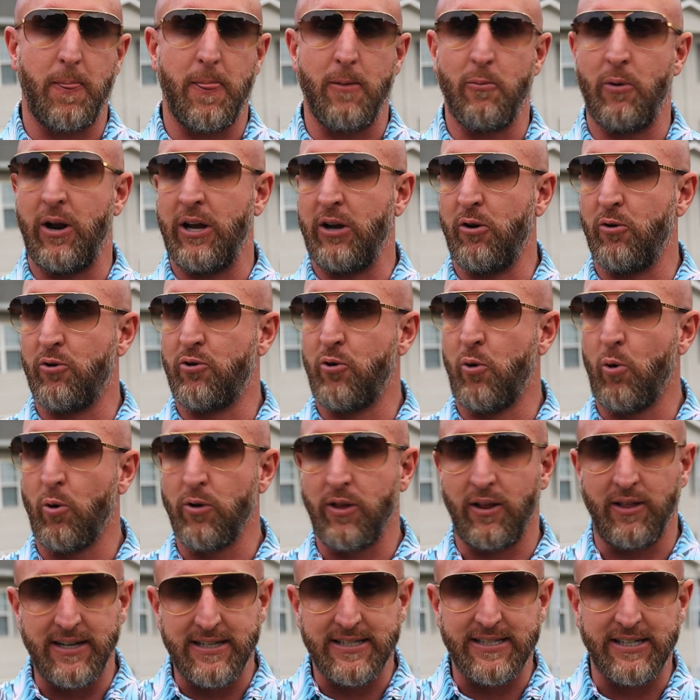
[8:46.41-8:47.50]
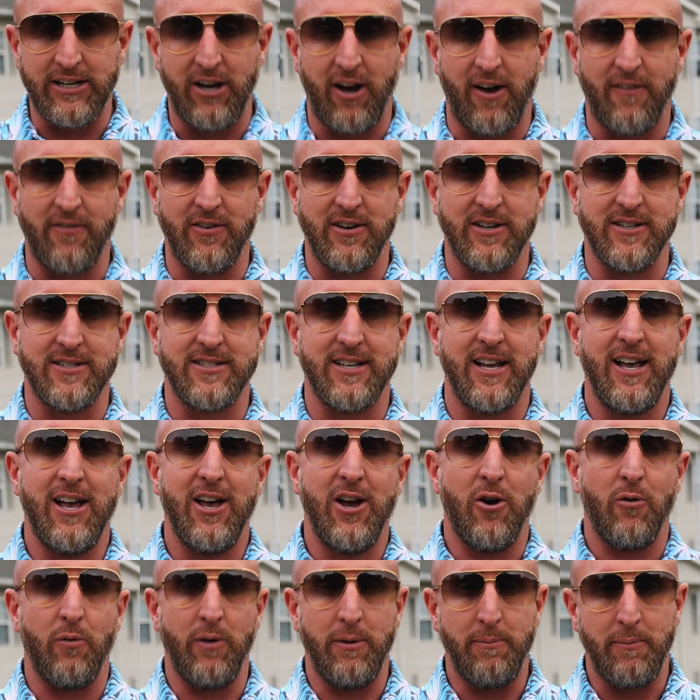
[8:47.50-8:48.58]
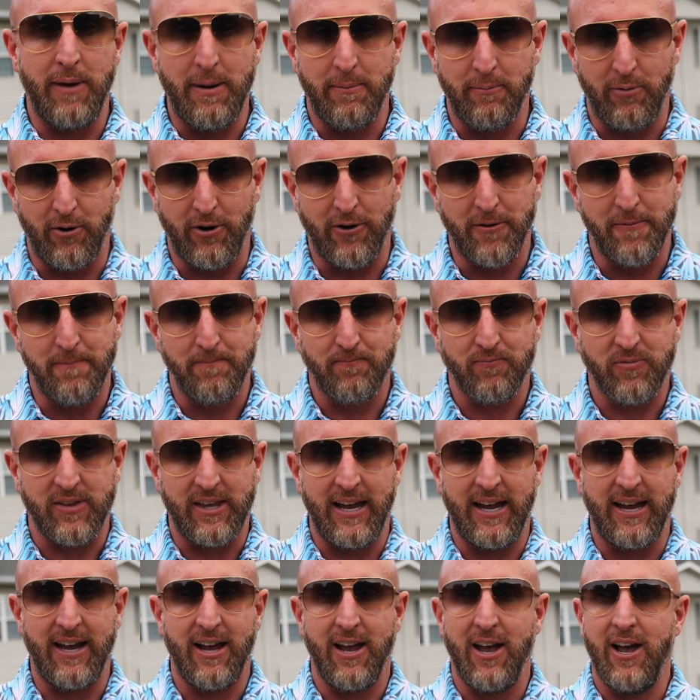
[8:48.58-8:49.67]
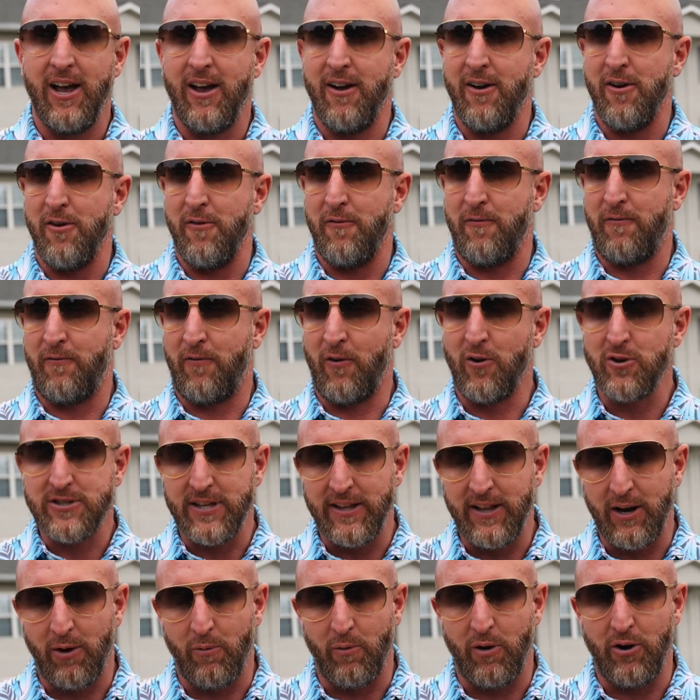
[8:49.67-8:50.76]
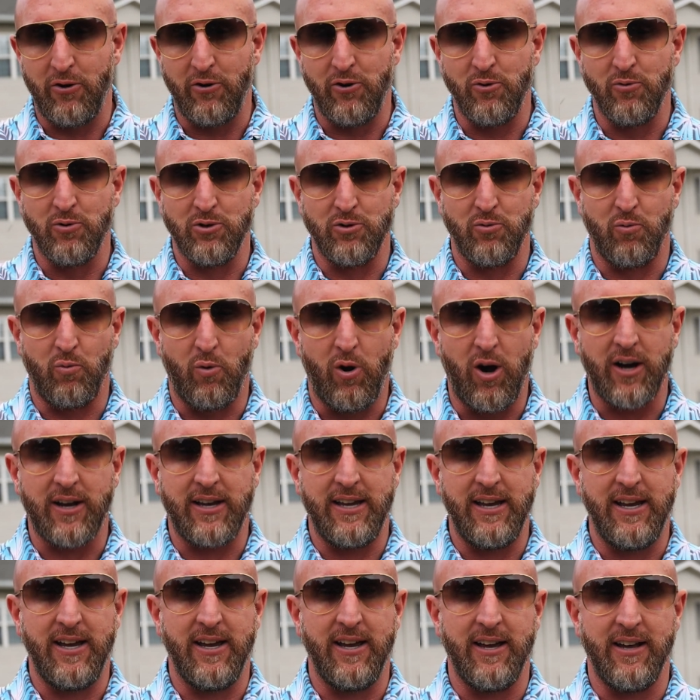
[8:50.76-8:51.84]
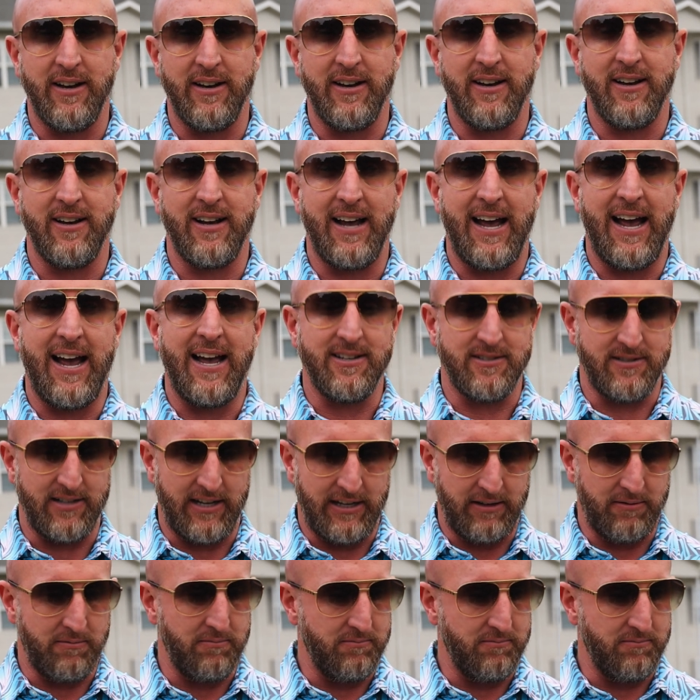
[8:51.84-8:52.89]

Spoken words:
When I go toward the leasing office, remember, okay, first thing that I wanna do is walk in as like,